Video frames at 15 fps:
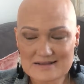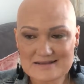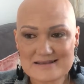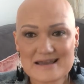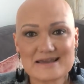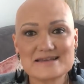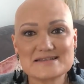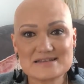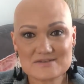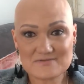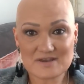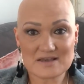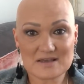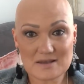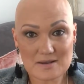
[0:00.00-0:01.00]

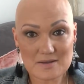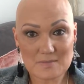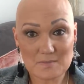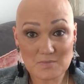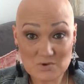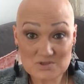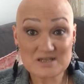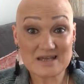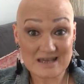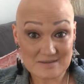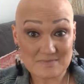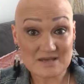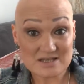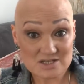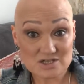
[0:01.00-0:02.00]
negative body
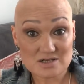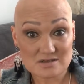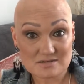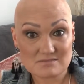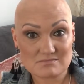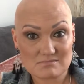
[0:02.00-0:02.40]
image